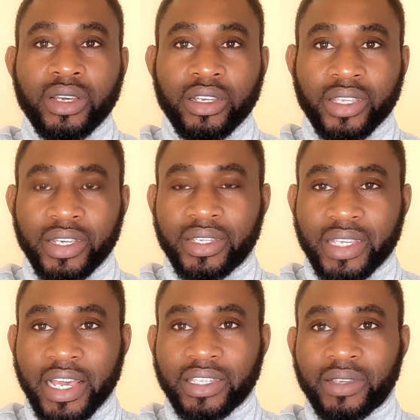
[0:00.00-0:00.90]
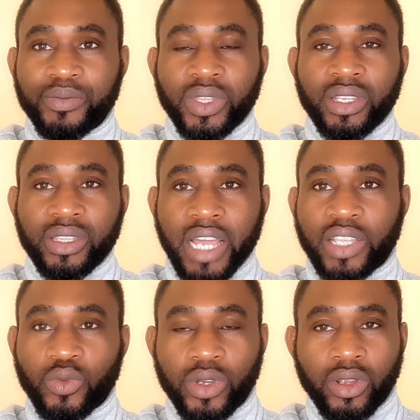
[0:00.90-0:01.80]
skill sets,
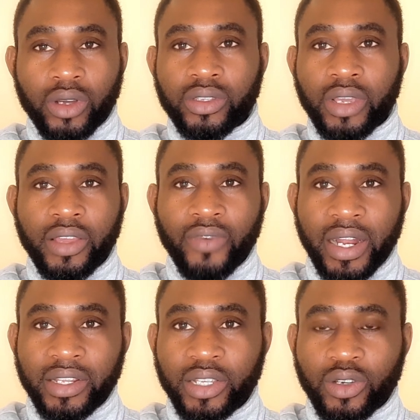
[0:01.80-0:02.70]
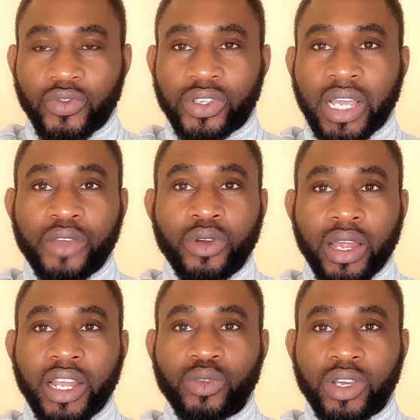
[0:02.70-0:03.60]
that will not invalidate your visa. You
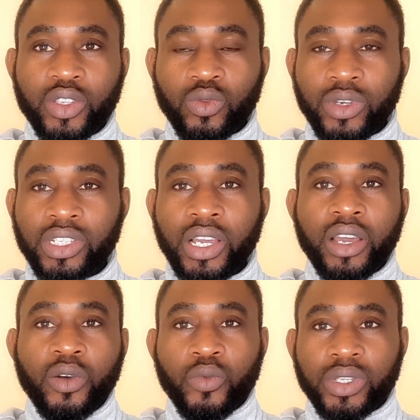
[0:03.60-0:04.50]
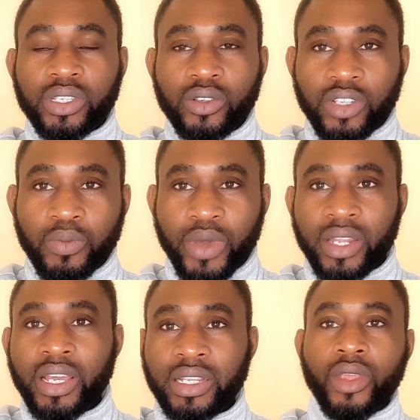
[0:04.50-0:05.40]
can as well switch with your
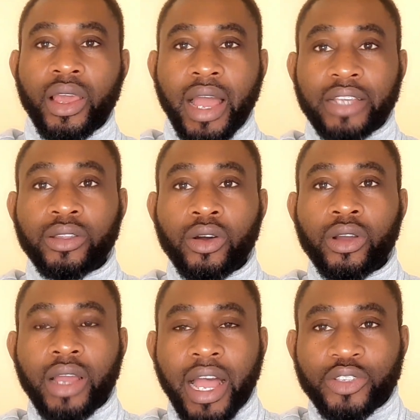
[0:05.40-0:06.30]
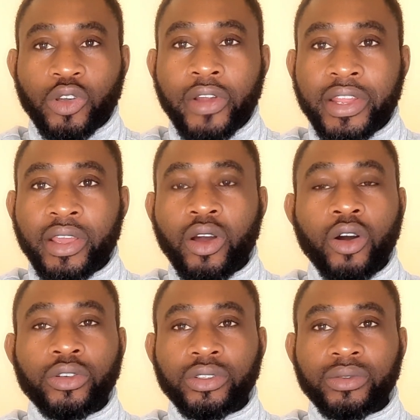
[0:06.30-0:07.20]
dependent as long as you're already
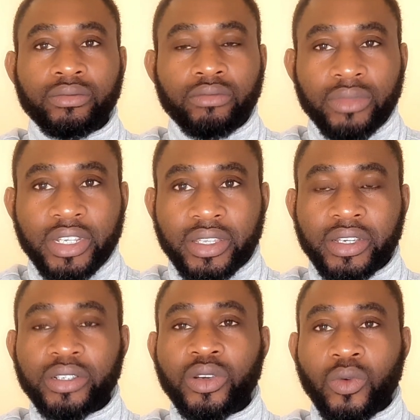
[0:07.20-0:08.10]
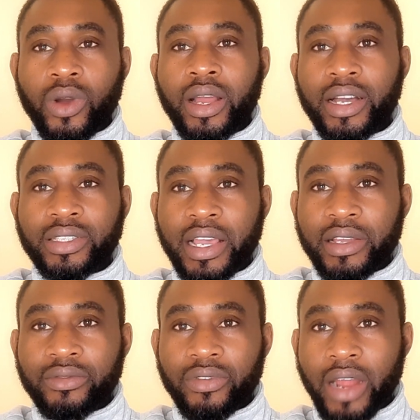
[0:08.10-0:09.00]
on the skilled workers
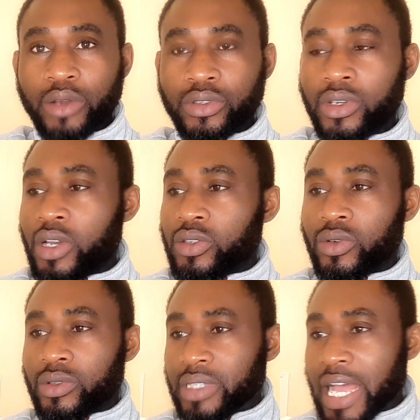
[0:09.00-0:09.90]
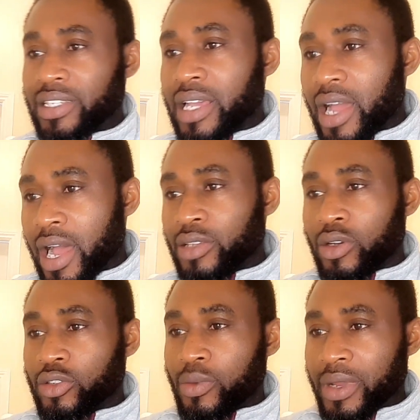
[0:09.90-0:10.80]
route. So that has
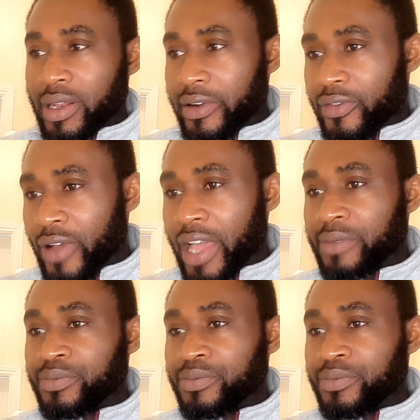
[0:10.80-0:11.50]
also been clarified.